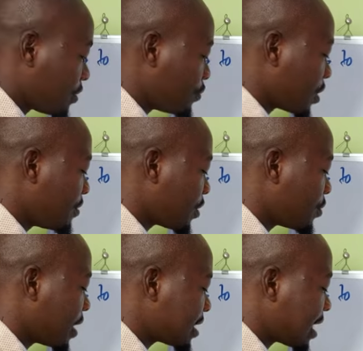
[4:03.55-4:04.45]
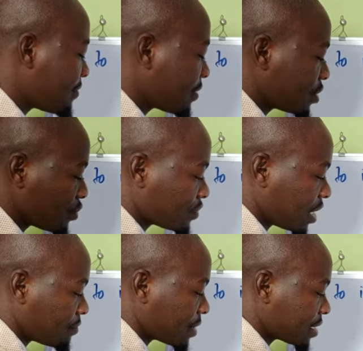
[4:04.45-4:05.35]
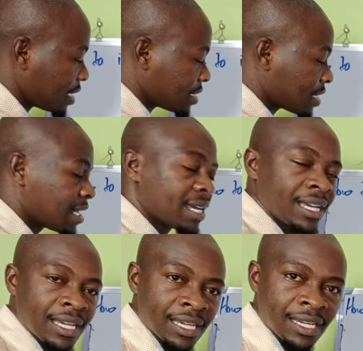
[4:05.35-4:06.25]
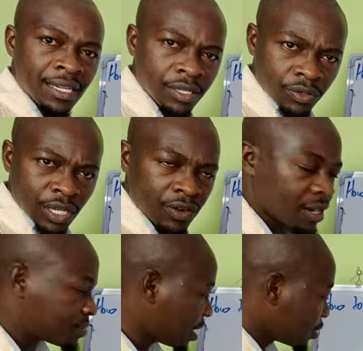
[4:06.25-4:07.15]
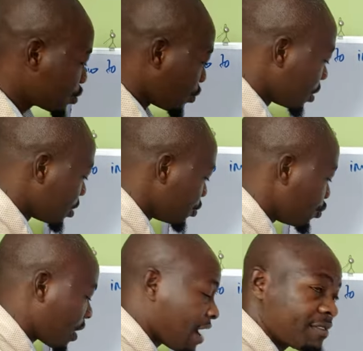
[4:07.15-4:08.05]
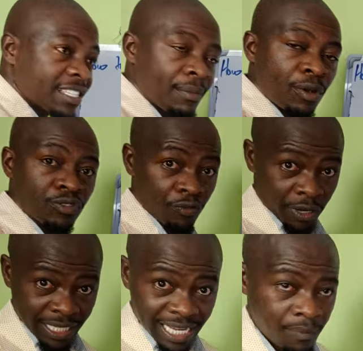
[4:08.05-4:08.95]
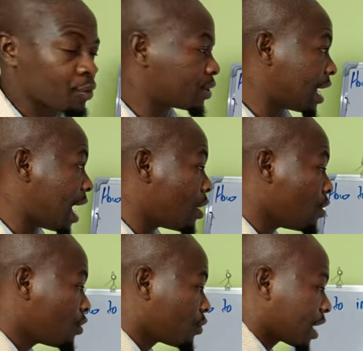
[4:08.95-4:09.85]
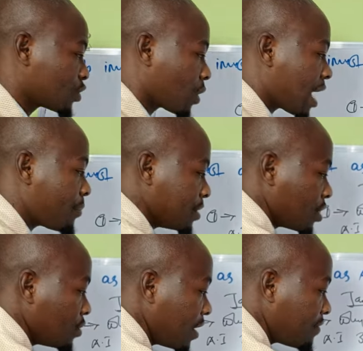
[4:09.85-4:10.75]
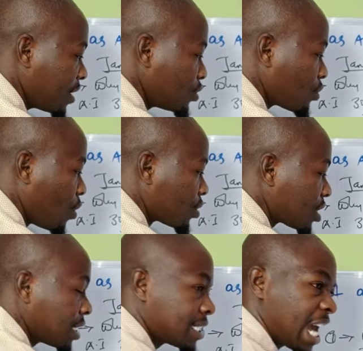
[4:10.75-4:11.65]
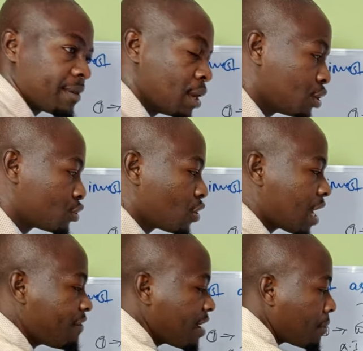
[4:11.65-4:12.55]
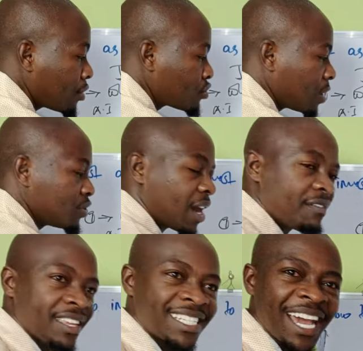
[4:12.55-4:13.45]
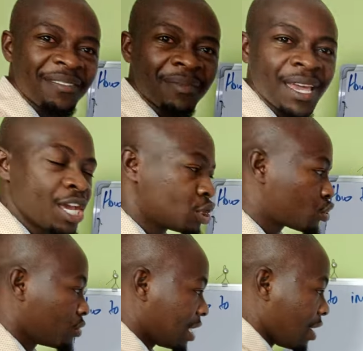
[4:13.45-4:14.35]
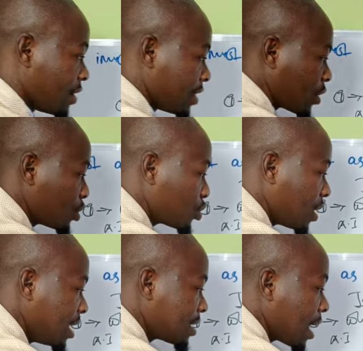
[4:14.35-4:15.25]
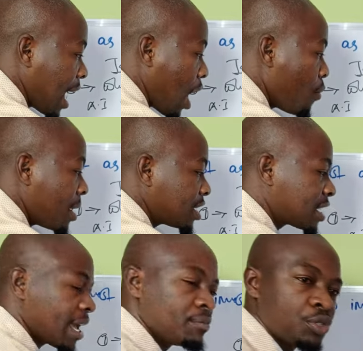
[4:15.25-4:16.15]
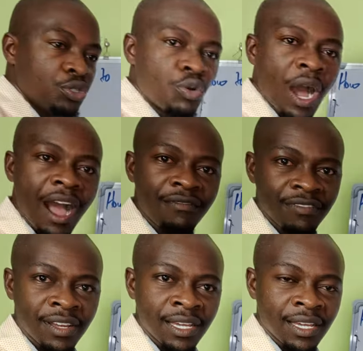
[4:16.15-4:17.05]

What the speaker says: If you get an average of 10%, you get what I'm saying? So you don't have this amount, for example. Now, guess what happens? You leverage on what? Time. You don't have the amount, but you have the time. So now the question is, how much time do you have?